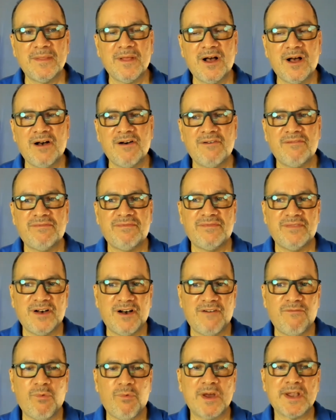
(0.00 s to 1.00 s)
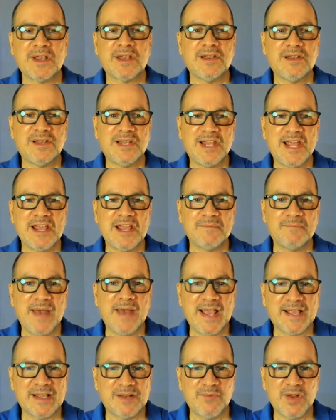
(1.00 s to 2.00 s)
of one laying
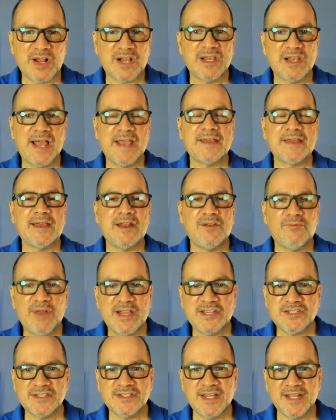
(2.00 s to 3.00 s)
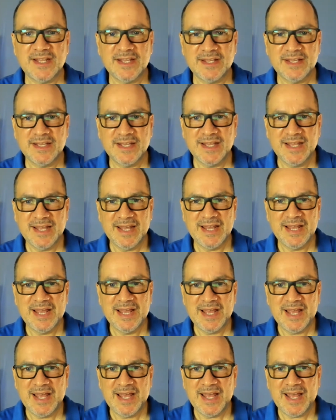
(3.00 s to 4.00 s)
back and reclining and resting
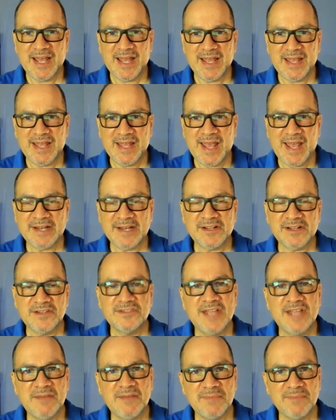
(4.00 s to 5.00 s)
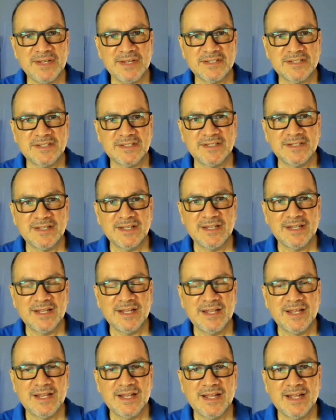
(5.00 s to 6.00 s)
and contentment.
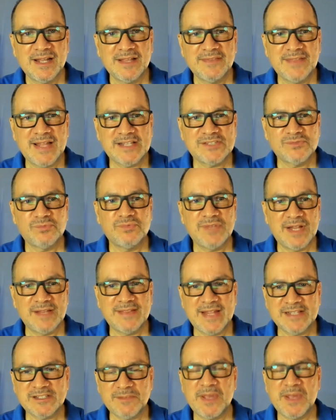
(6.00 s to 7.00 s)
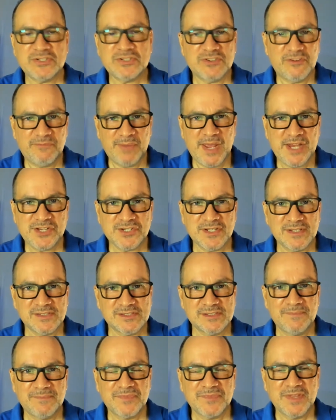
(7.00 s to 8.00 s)
That's a picture of
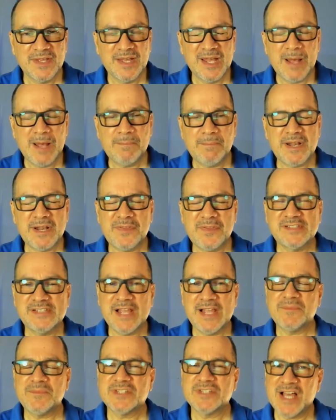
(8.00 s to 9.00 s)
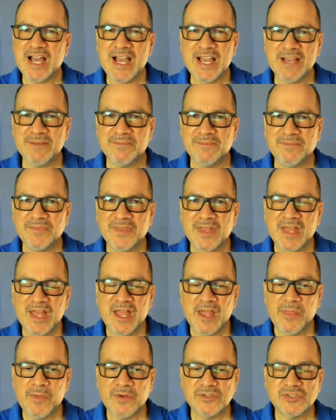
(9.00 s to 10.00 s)
patience. But at the same time,
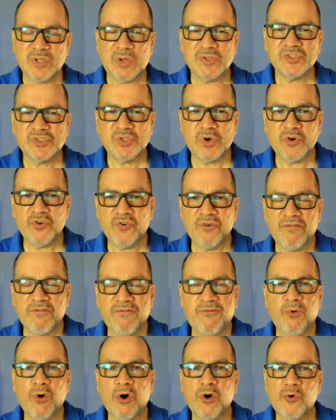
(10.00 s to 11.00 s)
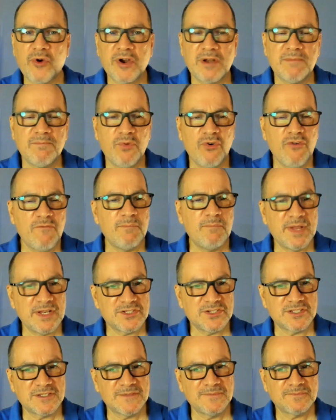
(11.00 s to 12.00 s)
there's also forward
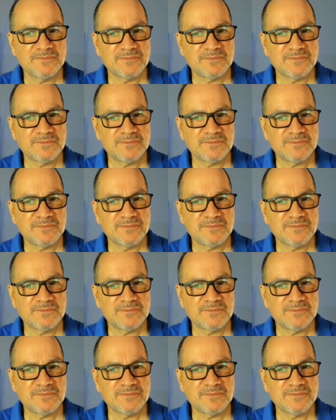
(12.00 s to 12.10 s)
movement.